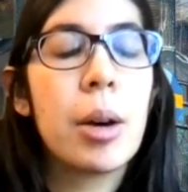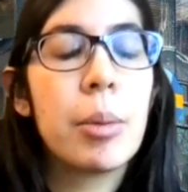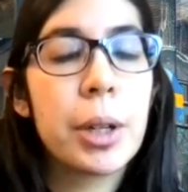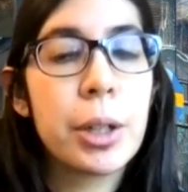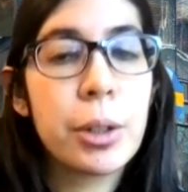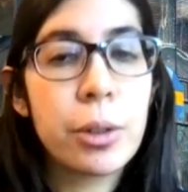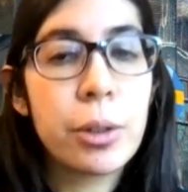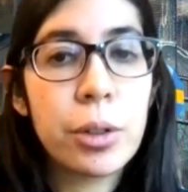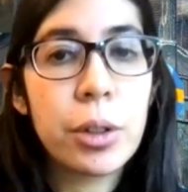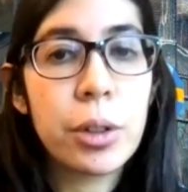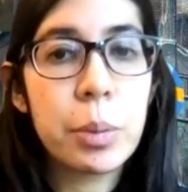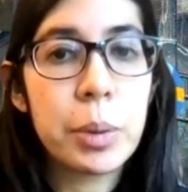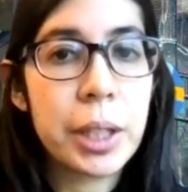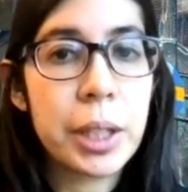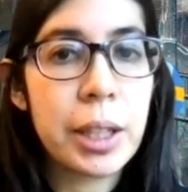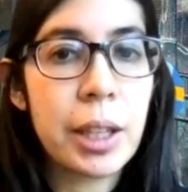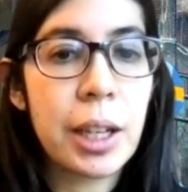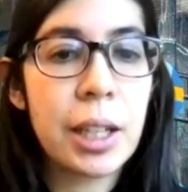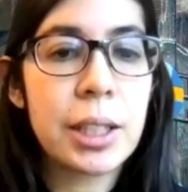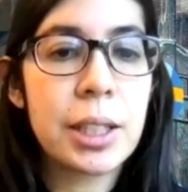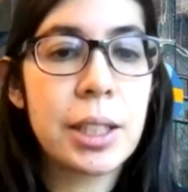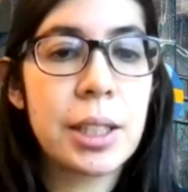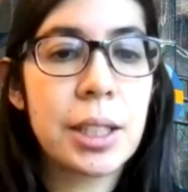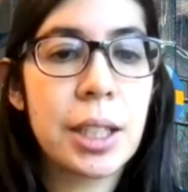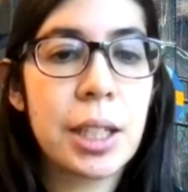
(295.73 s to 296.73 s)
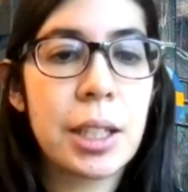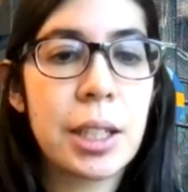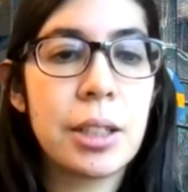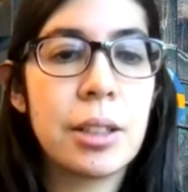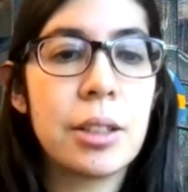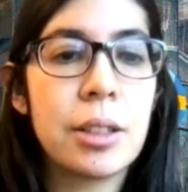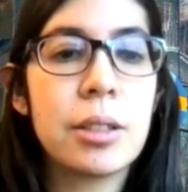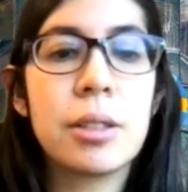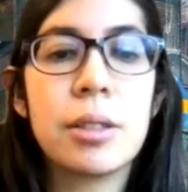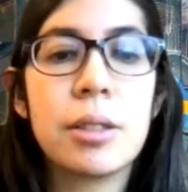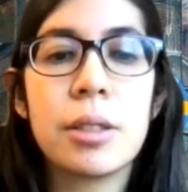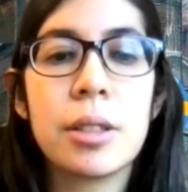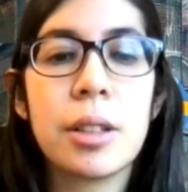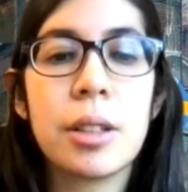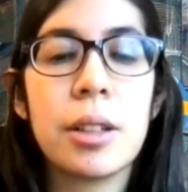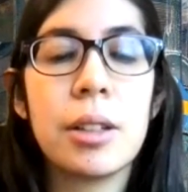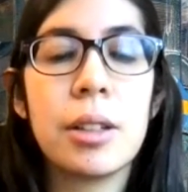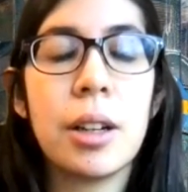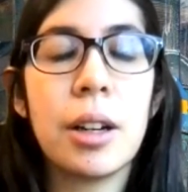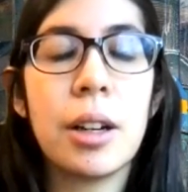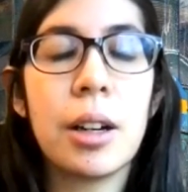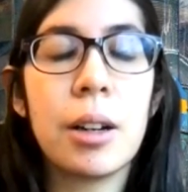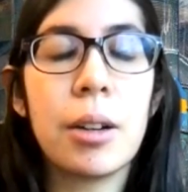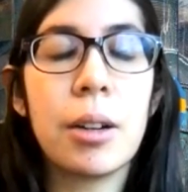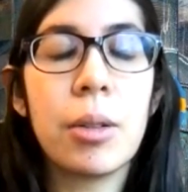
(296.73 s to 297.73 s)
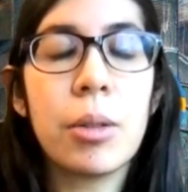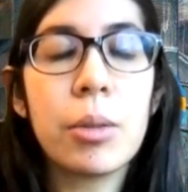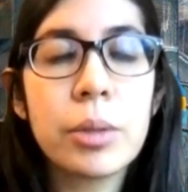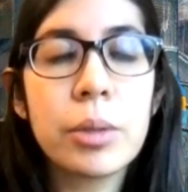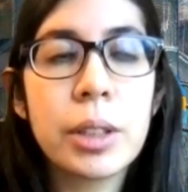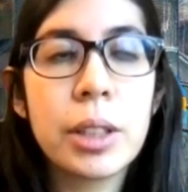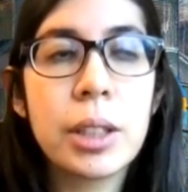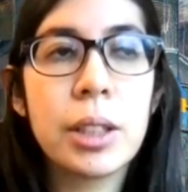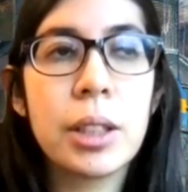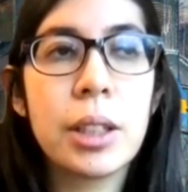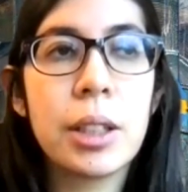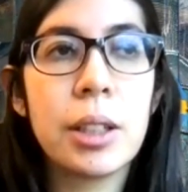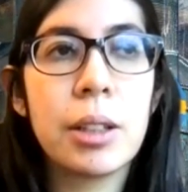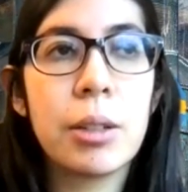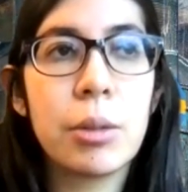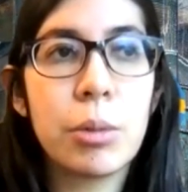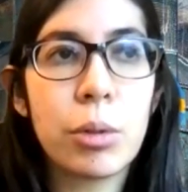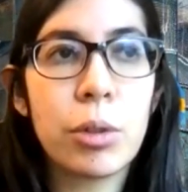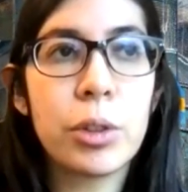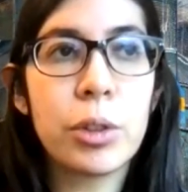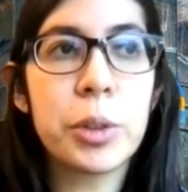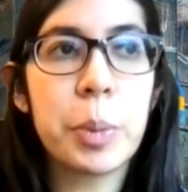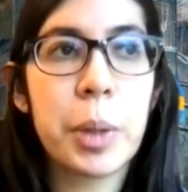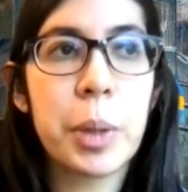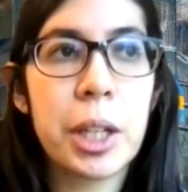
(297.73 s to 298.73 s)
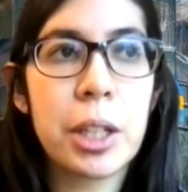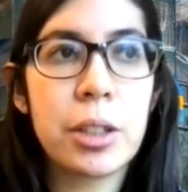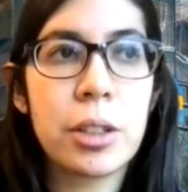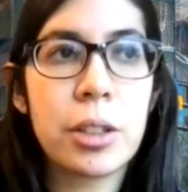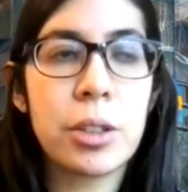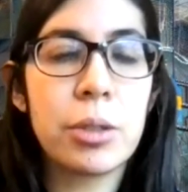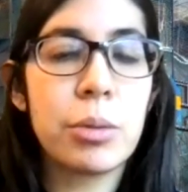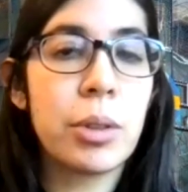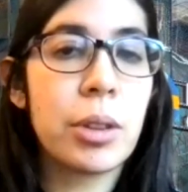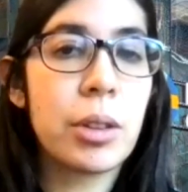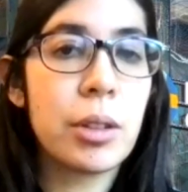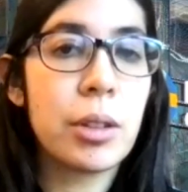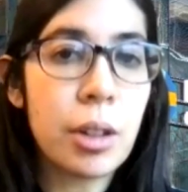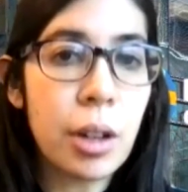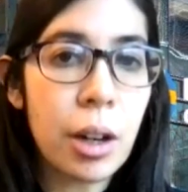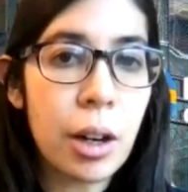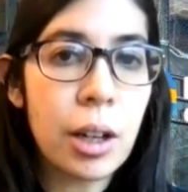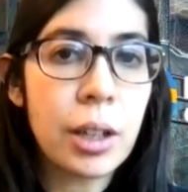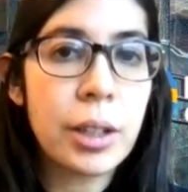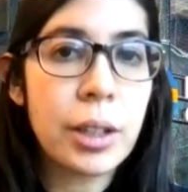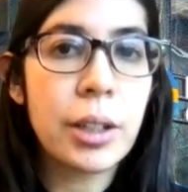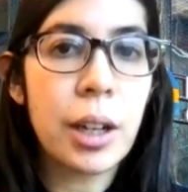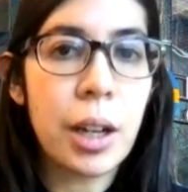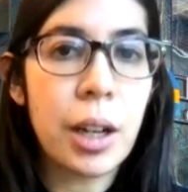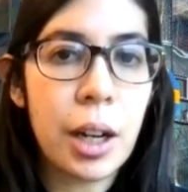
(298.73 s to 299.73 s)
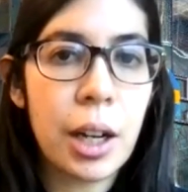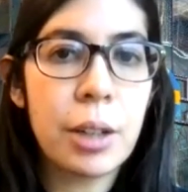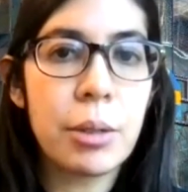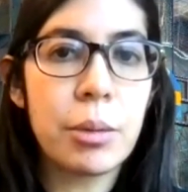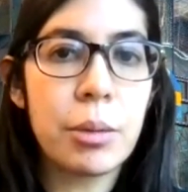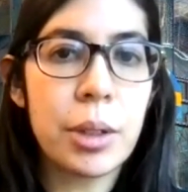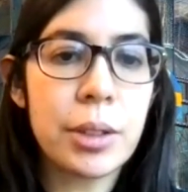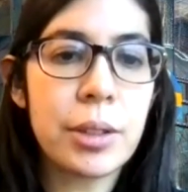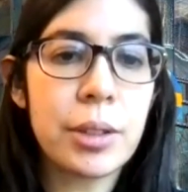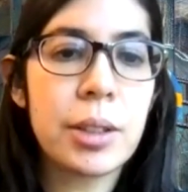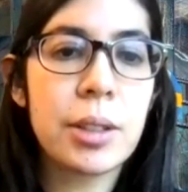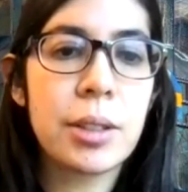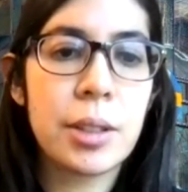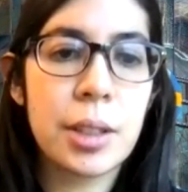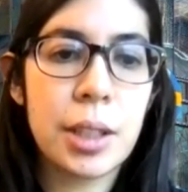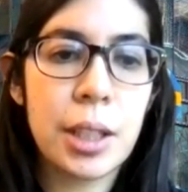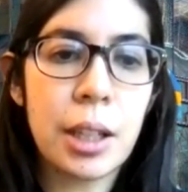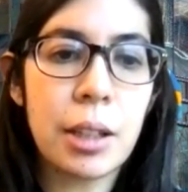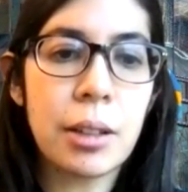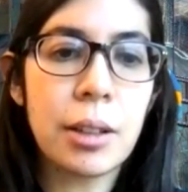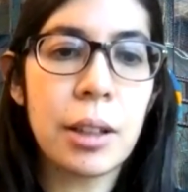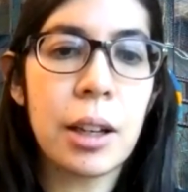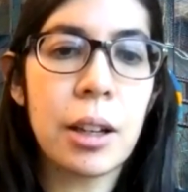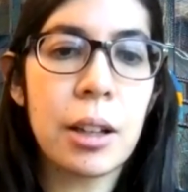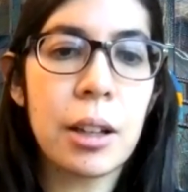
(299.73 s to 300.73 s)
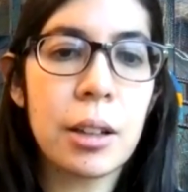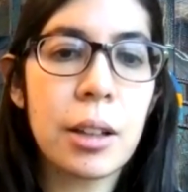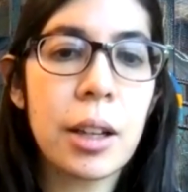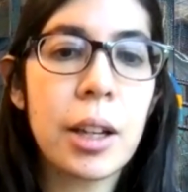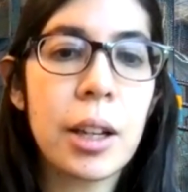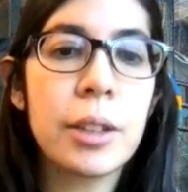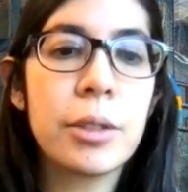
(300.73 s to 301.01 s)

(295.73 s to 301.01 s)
But notably, that study does uh, only enrolls patients with non-high-risk C L L.